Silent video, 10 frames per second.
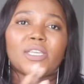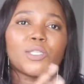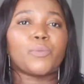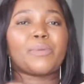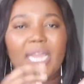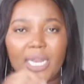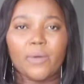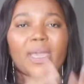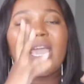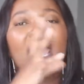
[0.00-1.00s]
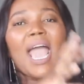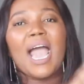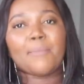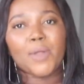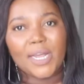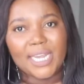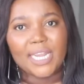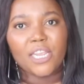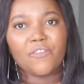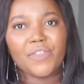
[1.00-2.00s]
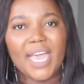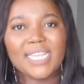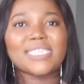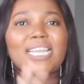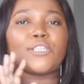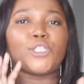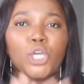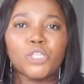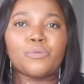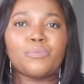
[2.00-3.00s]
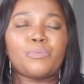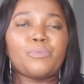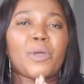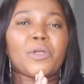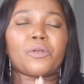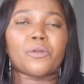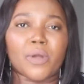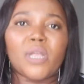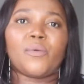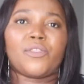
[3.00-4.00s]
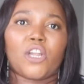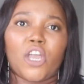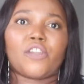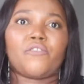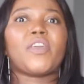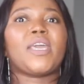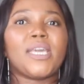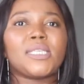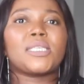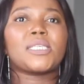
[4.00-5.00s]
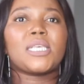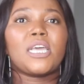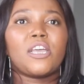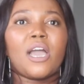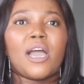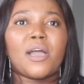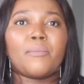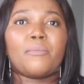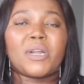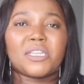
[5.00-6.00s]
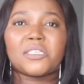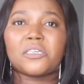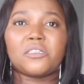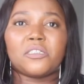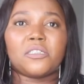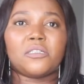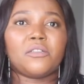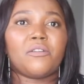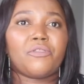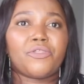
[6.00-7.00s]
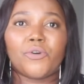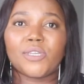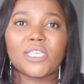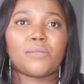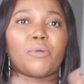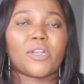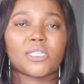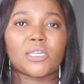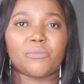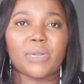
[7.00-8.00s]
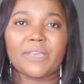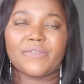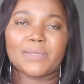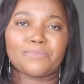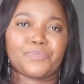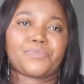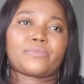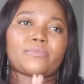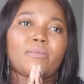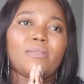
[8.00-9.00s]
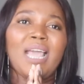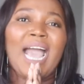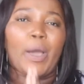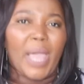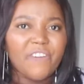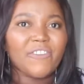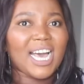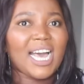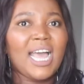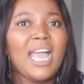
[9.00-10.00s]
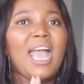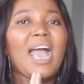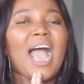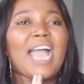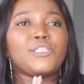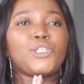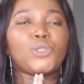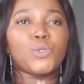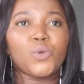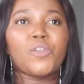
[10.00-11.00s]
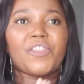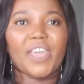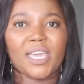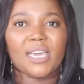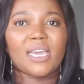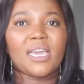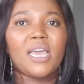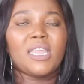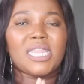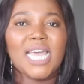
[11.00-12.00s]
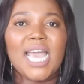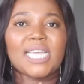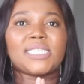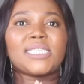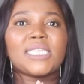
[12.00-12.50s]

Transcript: so, but anyway, I'm not any of that, and I don't agree with a lot of his political thoughts and political beliefs. However, I do think that